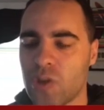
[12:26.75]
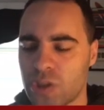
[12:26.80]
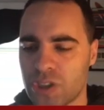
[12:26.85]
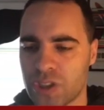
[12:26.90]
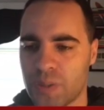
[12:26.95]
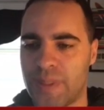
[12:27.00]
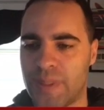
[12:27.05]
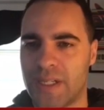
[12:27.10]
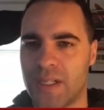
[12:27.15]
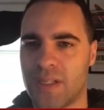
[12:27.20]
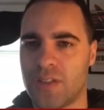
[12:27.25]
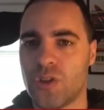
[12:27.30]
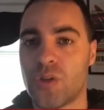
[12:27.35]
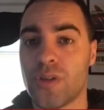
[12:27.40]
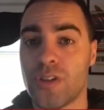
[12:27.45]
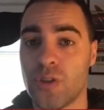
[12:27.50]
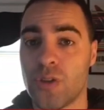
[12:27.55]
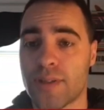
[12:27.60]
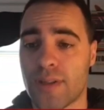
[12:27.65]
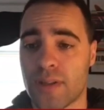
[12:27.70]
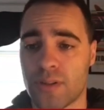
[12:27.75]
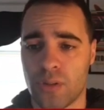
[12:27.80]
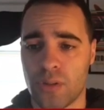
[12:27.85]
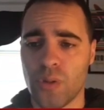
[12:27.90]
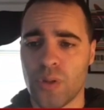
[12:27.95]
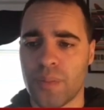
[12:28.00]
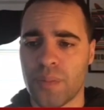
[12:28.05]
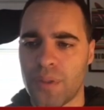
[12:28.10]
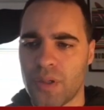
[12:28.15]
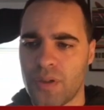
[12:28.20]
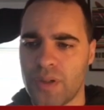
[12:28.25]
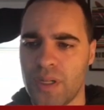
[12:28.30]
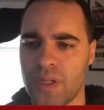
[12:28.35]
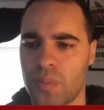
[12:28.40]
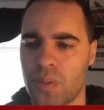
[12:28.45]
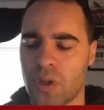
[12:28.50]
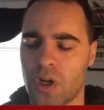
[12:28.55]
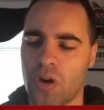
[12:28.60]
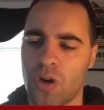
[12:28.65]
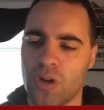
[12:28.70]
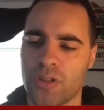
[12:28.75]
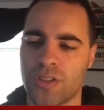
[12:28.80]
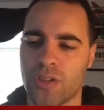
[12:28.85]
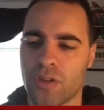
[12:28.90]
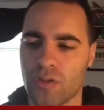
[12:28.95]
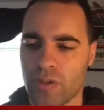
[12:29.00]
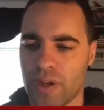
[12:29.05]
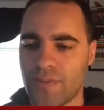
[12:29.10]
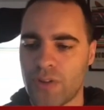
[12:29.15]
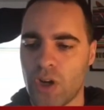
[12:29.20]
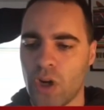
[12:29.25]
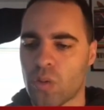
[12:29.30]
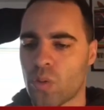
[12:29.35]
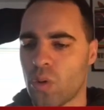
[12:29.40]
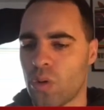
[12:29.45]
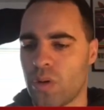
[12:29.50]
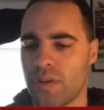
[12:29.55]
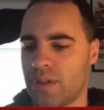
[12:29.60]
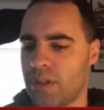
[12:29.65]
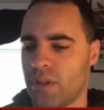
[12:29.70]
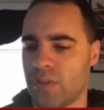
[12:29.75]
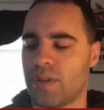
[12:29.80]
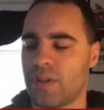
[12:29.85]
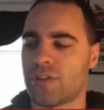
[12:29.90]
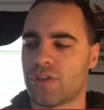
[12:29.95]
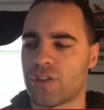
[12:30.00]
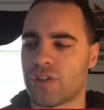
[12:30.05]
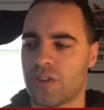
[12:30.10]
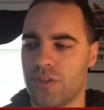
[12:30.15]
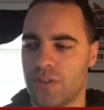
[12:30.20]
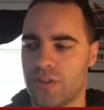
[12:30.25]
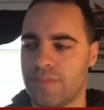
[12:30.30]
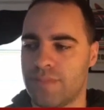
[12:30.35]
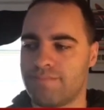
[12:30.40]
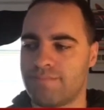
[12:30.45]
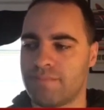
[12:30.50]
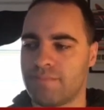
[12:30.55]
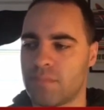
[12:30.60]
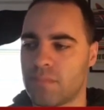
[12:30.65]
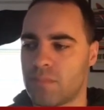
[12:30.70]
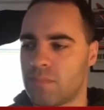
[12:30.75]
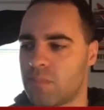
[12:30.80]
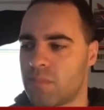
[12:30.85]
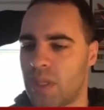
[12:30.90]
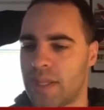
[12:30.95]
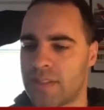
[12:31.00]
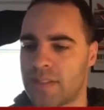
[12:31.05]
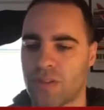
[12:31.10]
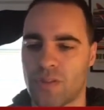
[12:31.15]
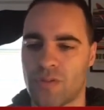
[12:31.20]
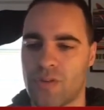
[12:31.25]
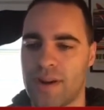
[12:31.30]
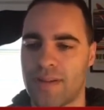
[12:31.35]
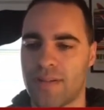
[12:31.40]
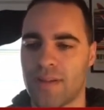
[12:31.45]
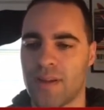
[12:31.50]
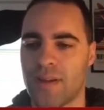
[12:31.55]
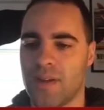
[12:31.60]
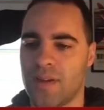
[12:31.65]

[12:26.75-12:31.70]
just because you can use his loot ability to put cards in the graveyard, or he's just good play as a threat.